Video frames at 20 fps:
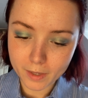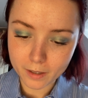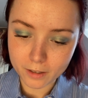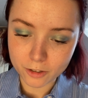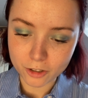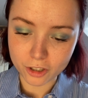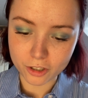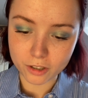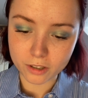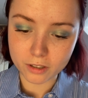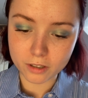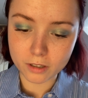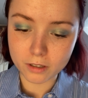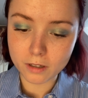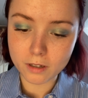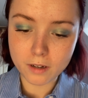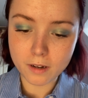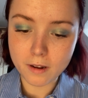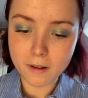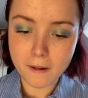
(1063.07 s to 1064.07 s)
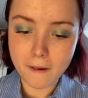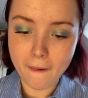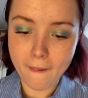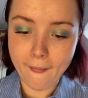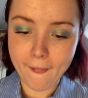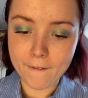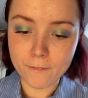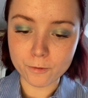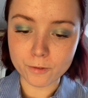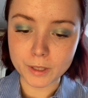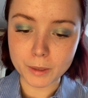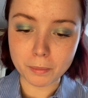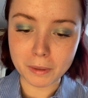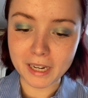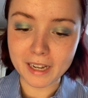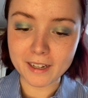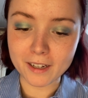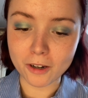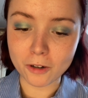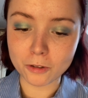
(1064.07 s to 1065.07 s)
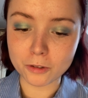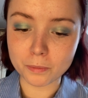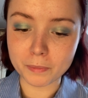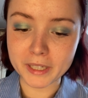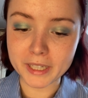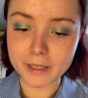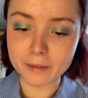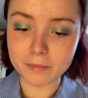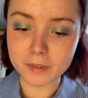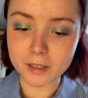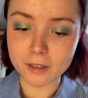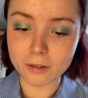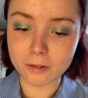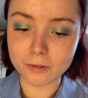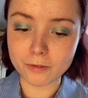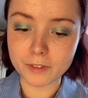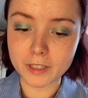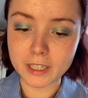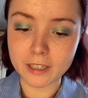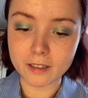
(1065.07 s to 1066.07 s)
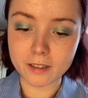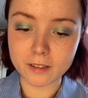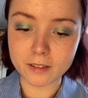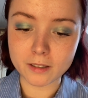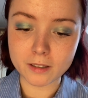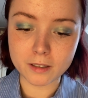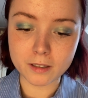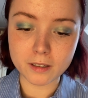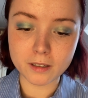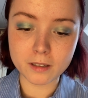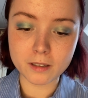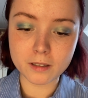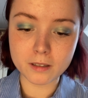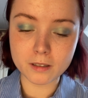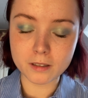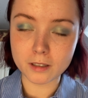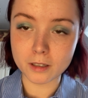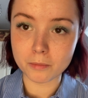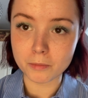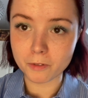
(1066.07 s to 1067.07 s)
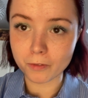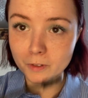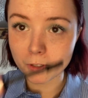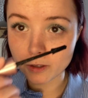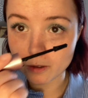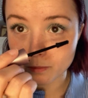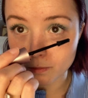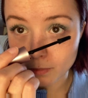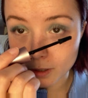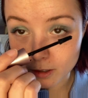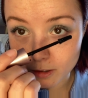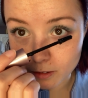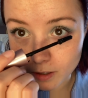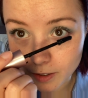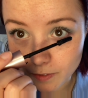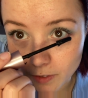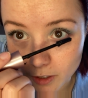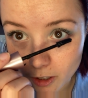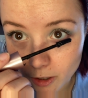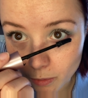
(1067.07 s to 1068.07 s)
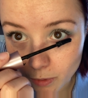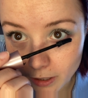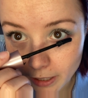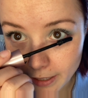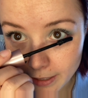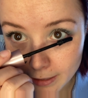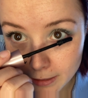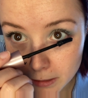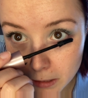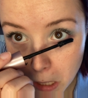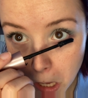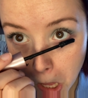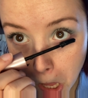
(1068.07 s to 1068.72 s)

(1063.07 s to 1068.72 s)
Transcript: just replay old memes and old videos? Some of you might not even know what that is.